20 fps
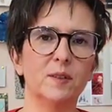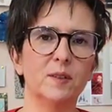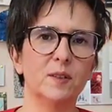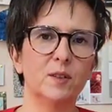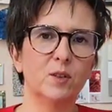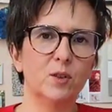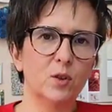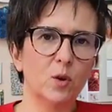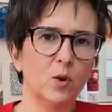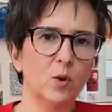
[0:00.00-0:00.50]

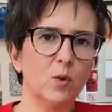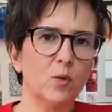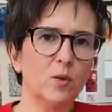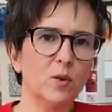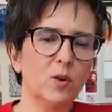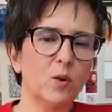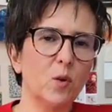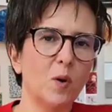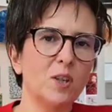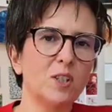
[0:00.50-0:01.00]
So
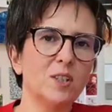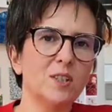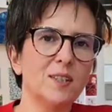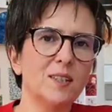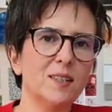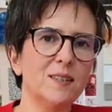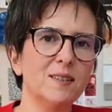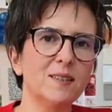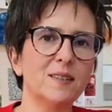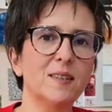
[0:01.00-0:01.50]
the question
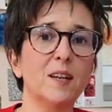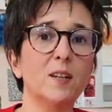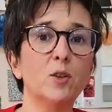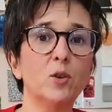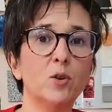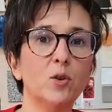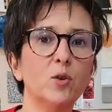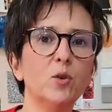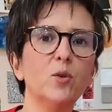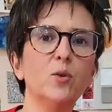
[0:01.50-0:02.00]
is, can
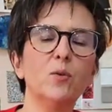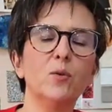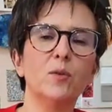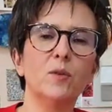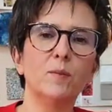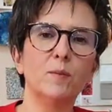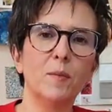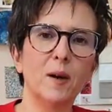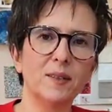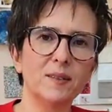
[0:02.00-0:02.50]
you do
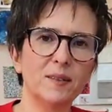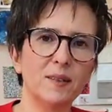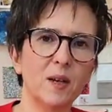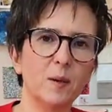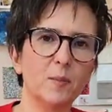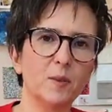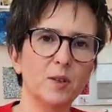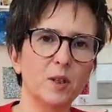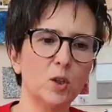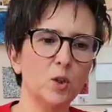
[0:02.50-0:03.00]
my
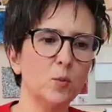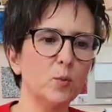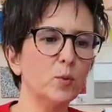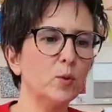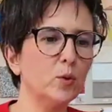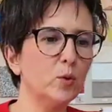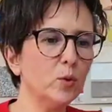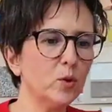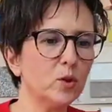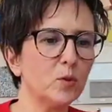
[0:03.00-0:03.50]
samples, can you
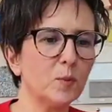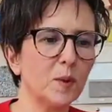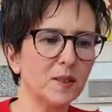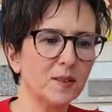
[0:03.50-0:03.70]
produce my